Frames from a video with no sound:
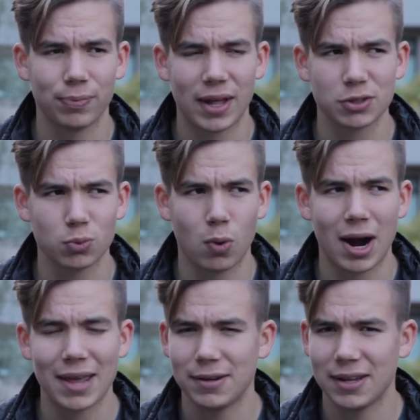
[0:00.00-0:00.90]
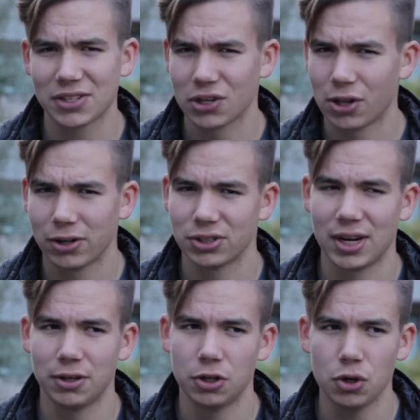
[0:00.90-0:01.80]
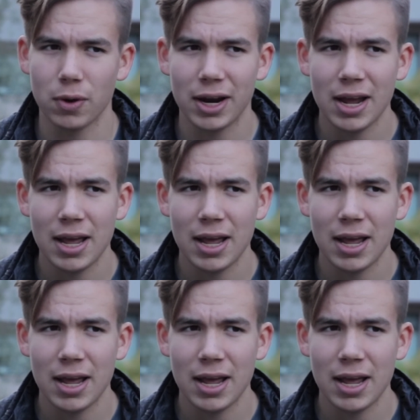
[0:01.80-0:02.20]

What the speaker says: That's why the DSLRs tend to do it,